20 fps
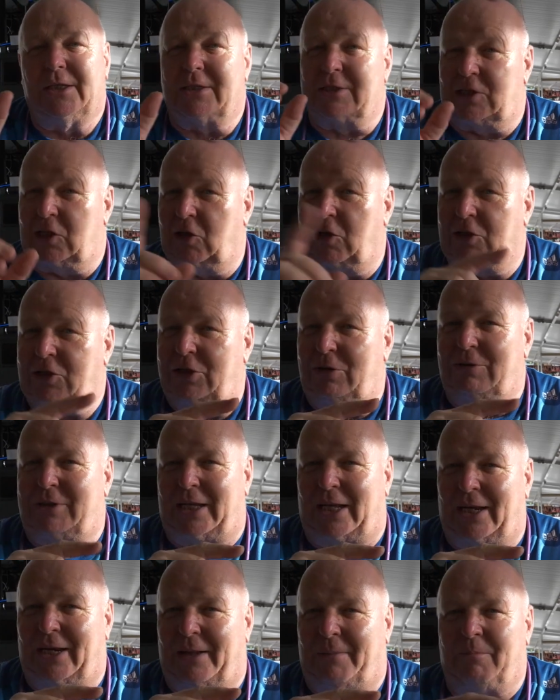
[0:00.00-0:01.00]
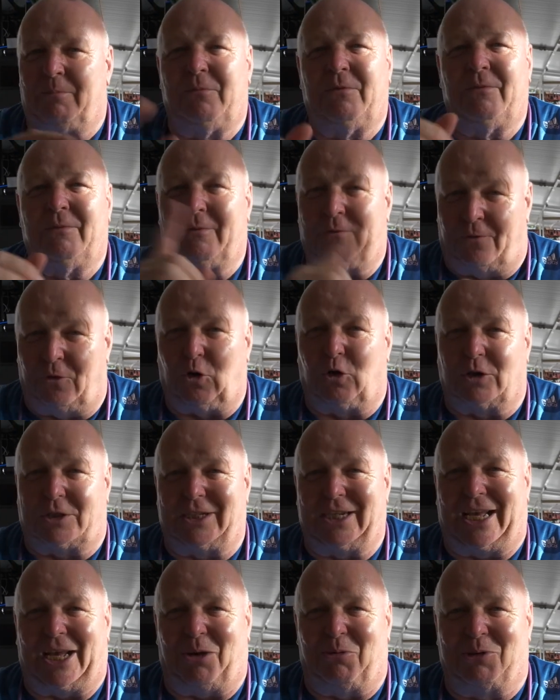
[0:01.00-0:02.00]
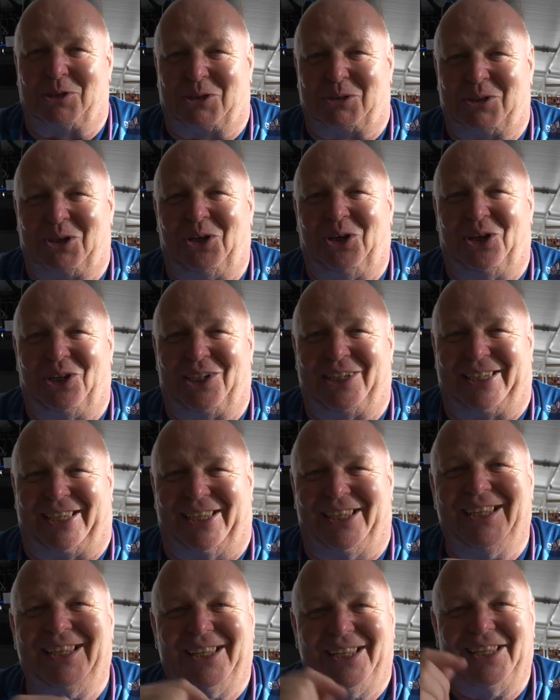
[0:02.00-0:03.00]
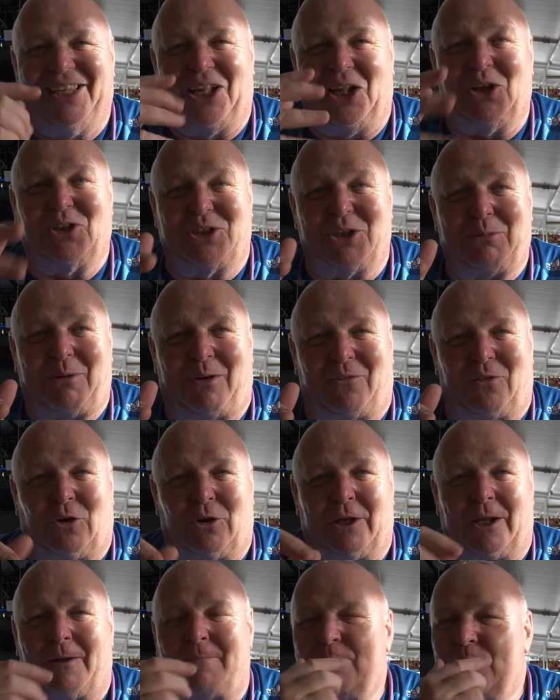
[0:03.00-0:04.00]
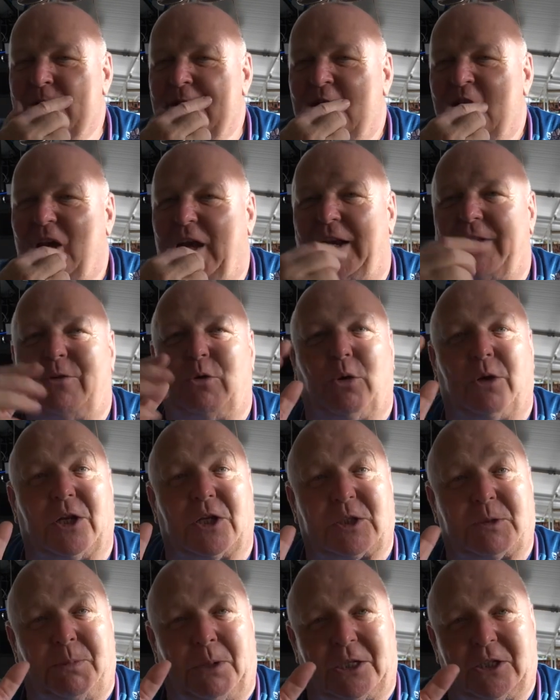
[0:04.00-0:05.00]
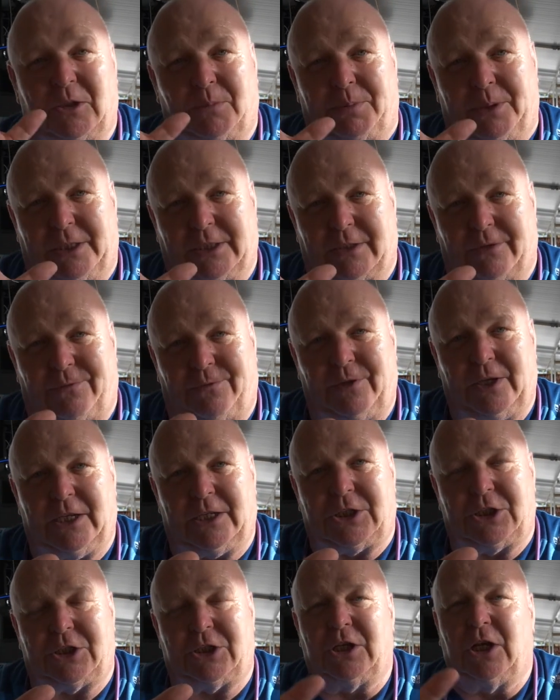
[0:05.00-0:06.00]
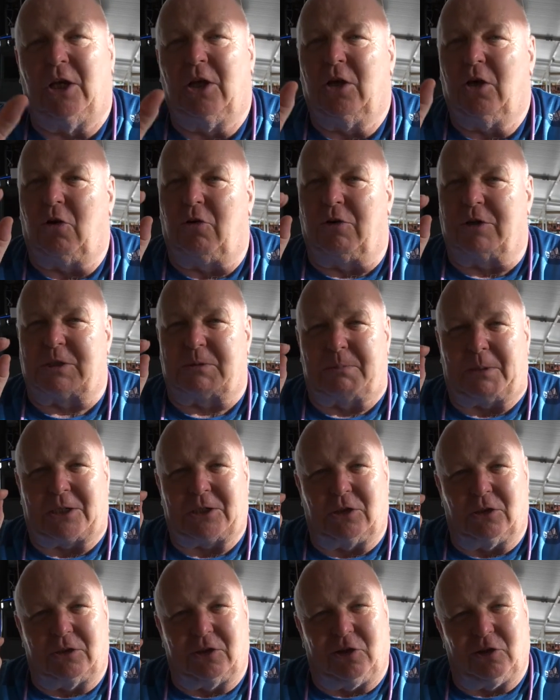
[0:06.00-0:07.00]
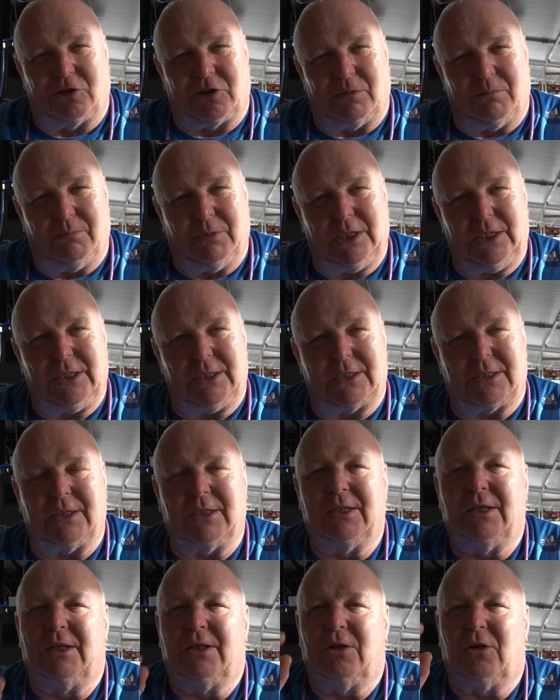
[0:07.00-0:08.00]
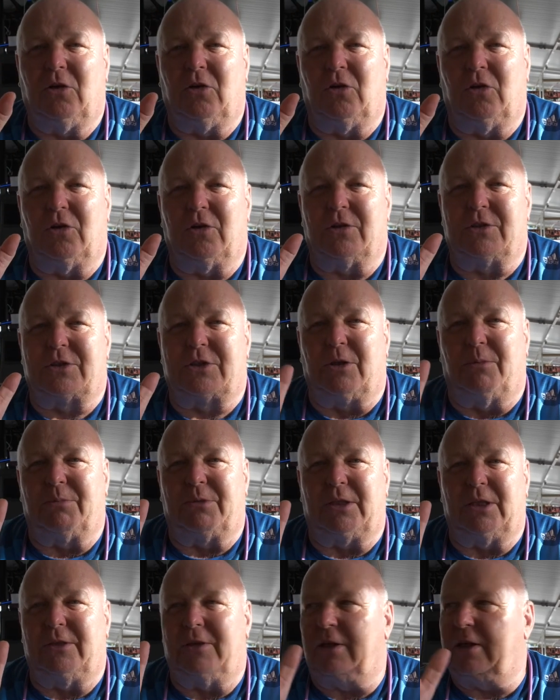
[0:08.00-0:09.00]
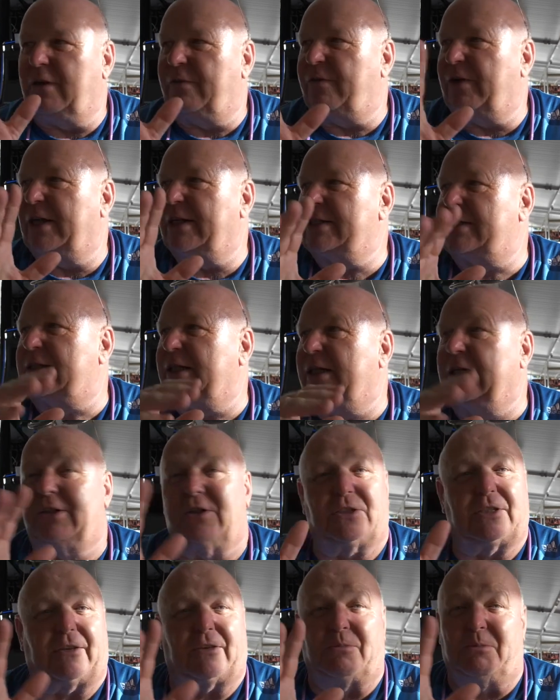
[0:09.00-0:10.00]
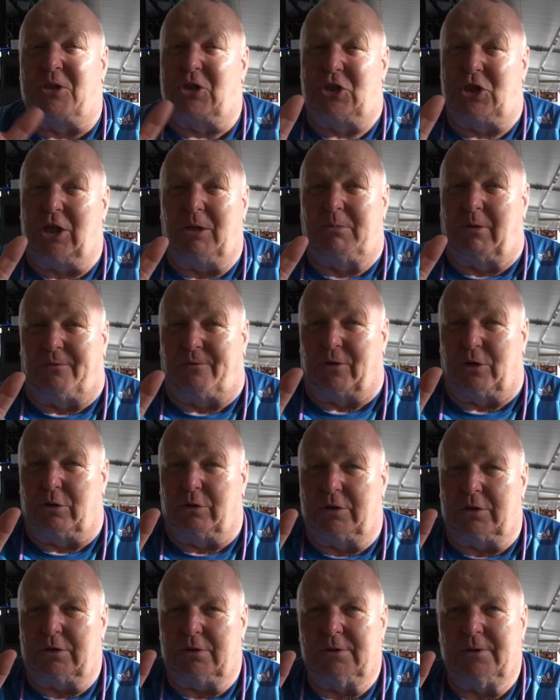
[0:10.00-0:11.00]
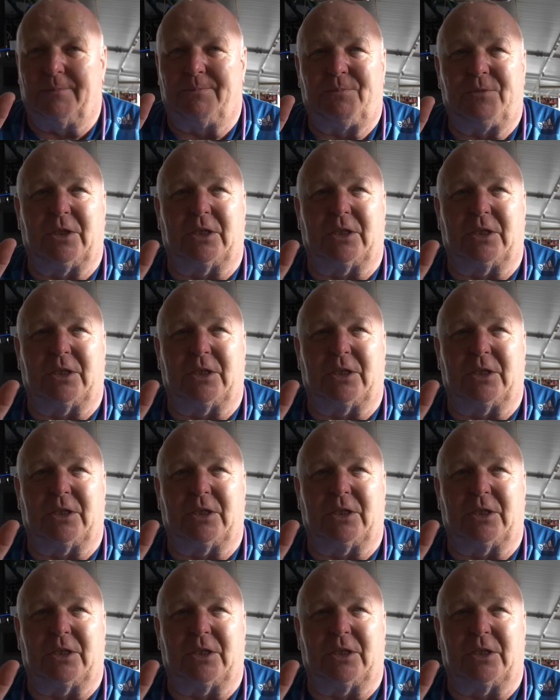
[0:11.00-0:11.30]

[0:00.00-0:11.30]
As long as you tell him 40 hours earlier, he'll do it for you. And if you want a special piece of fish or a special cut of meat or something that you fancy, it doesn't have to be German food.